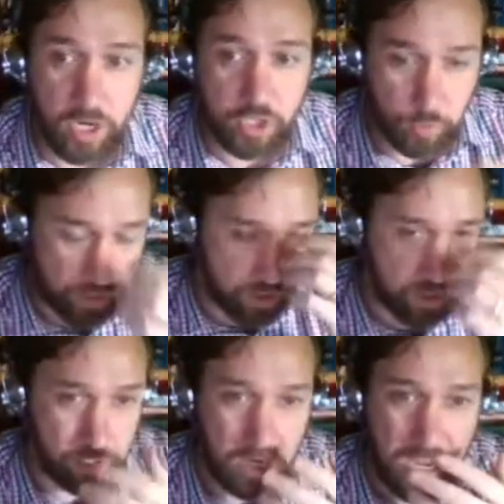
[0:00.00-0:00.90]
So
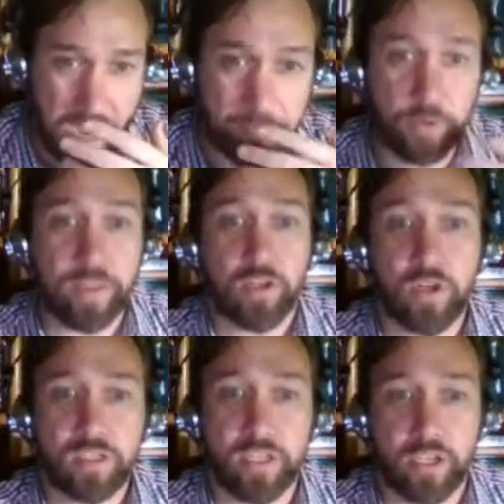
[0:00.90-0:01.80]
when everyone that
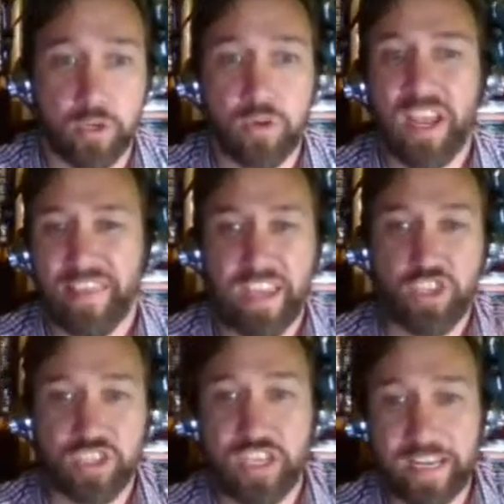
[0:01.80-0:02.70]
looks at you, they
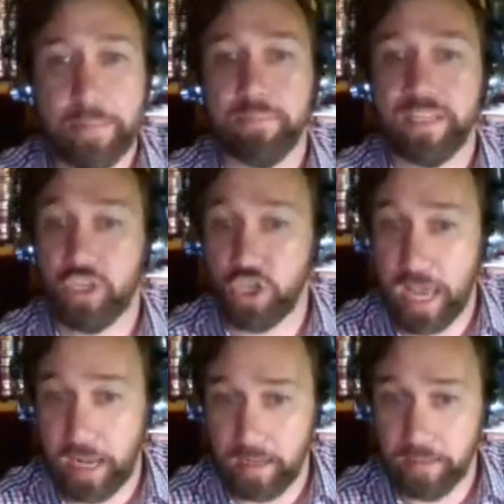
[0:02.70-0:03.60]
just see an empty
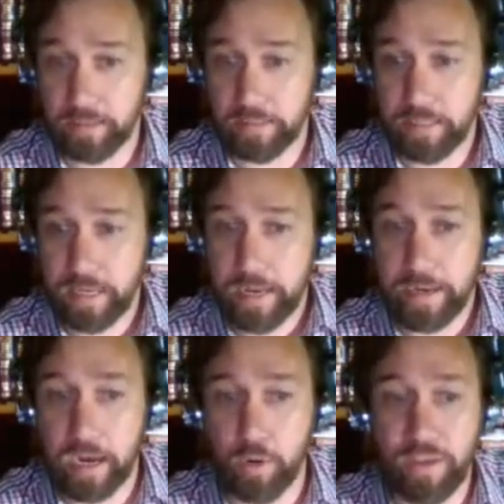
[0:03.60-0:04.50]
shell.
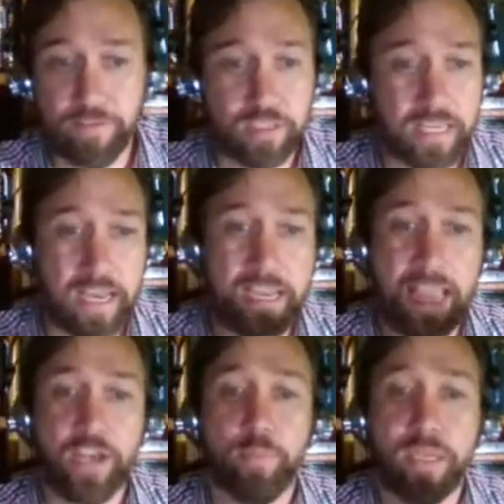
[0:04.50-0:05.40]
Now, if you're saying,
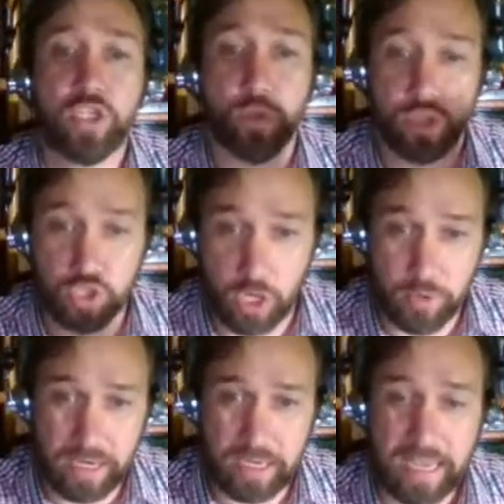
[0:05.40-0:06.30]
can you be too
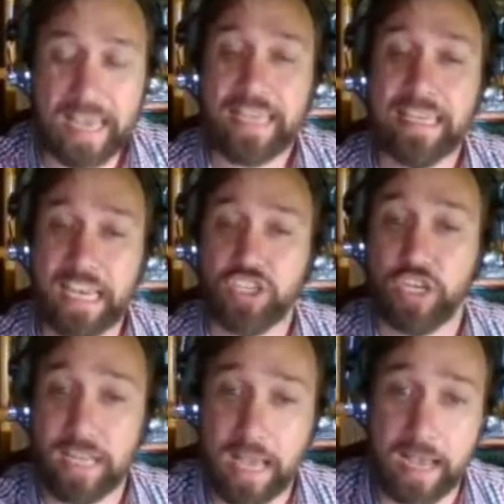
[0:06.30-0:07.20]
stoic? Yes,
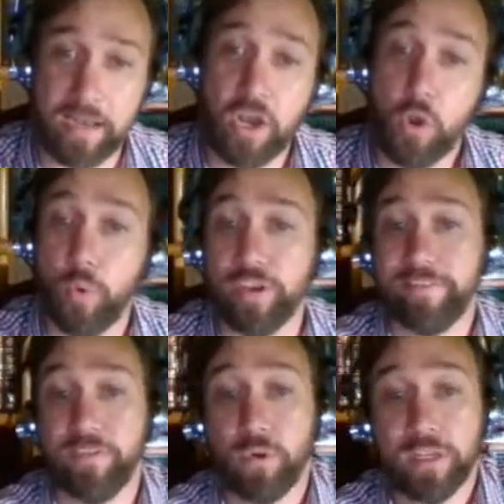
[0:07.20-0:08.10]
you can. When you
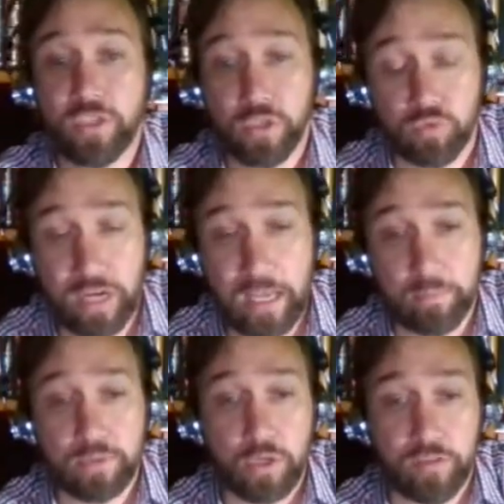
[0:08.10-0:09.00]
fall into the
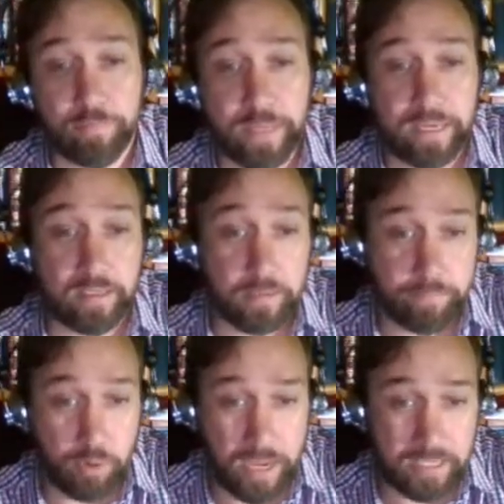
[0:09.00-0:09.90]
realms of being
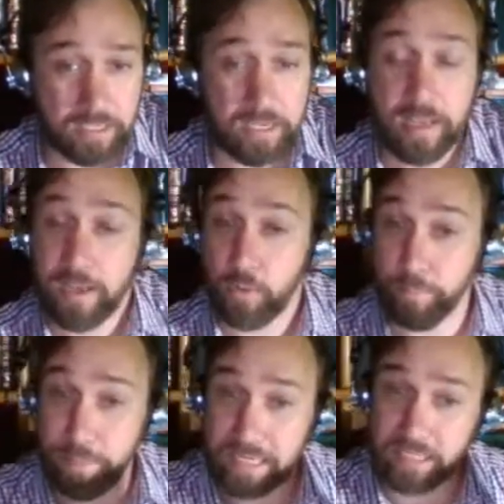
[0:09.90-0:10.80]
depressed,
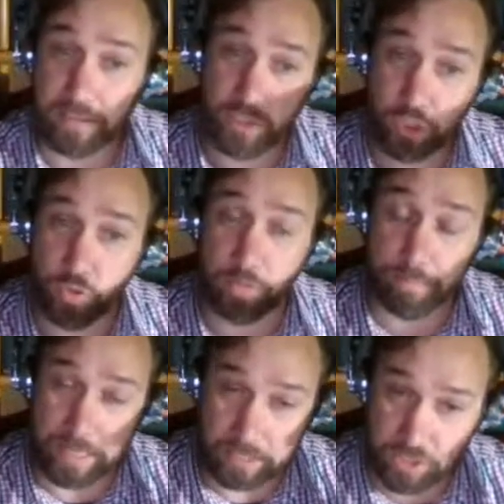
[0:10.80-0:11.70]
mixing the two of
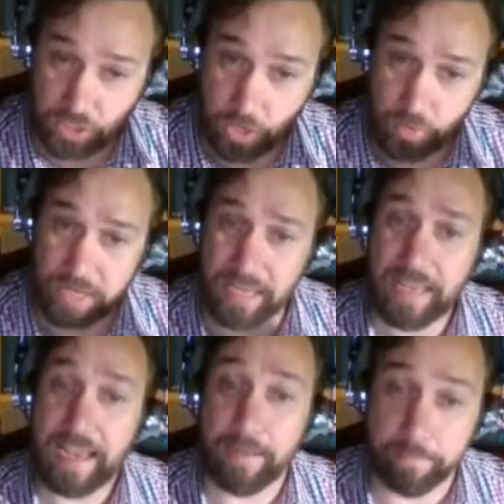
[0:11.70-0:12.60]
them, being stoic
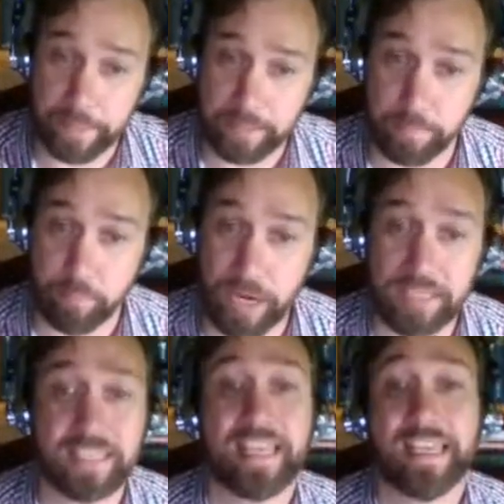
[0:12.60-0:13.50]
and being
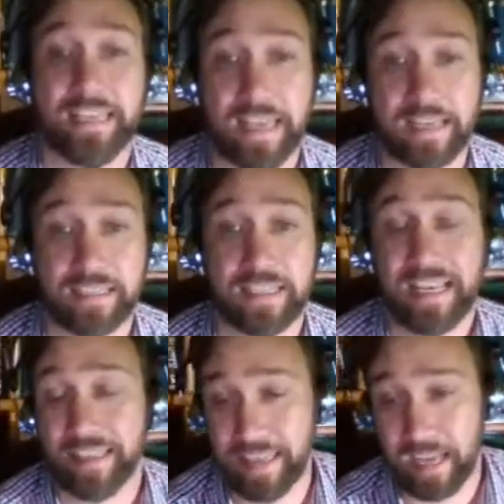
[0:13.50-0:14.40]
depressed, yes,
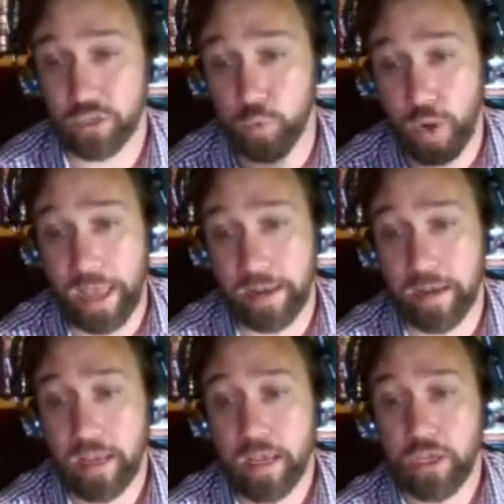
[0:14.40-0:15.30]
that's
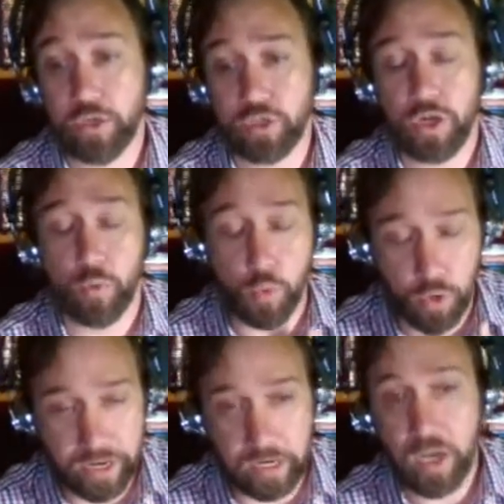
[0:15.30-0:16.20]
when you start
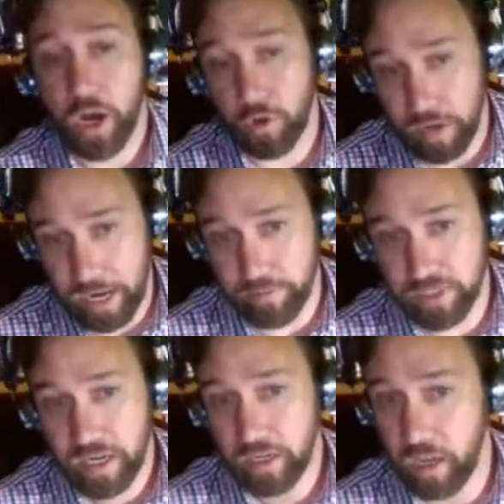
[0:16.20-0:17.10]
walking
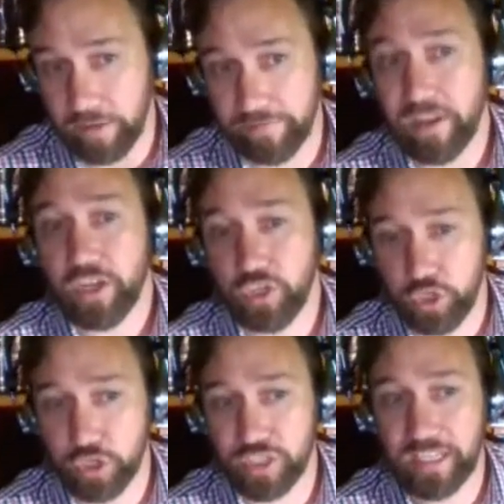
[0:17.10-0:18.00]
around life
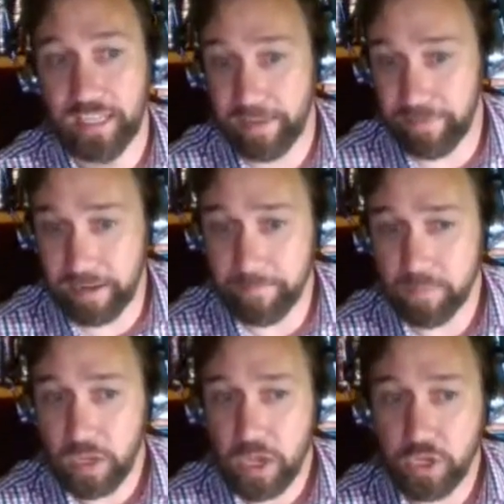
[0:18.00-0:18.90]
just living.
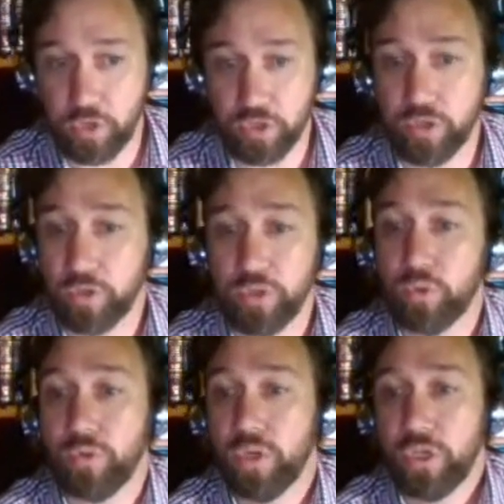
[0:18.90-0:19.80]

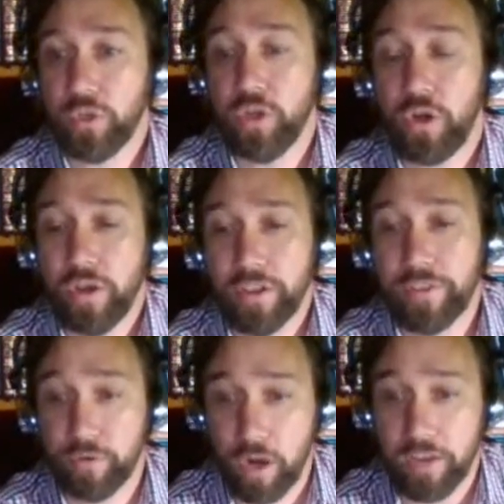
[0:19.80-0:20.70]
You're not
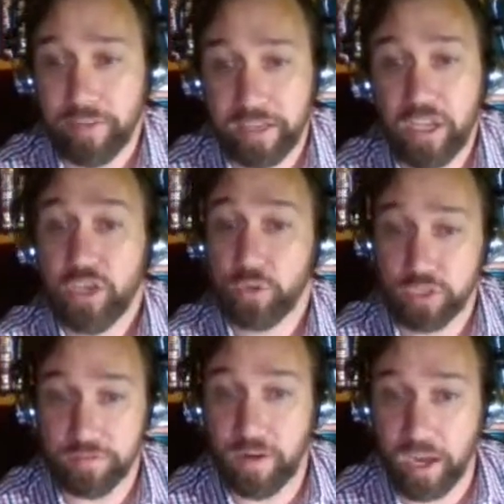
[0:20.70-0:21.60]
thriving, you're
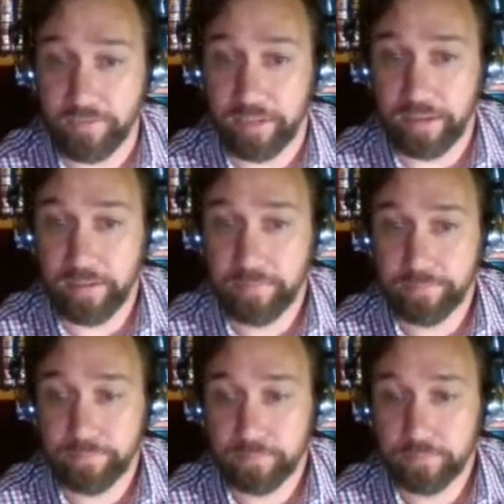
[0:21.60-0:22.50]
surviving.
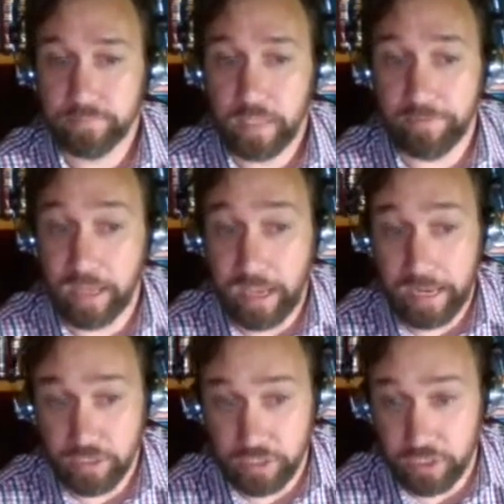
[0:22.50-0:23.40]
If that
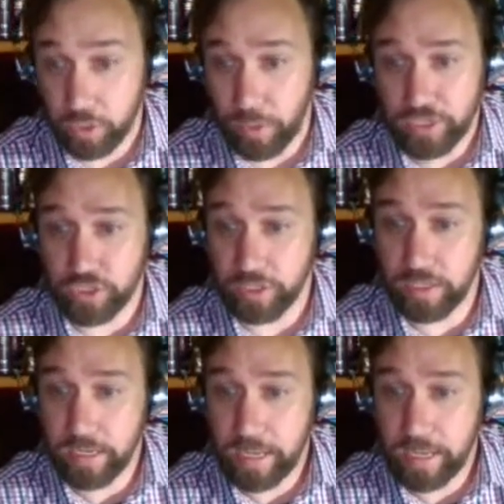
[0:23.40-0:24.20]
answers the question.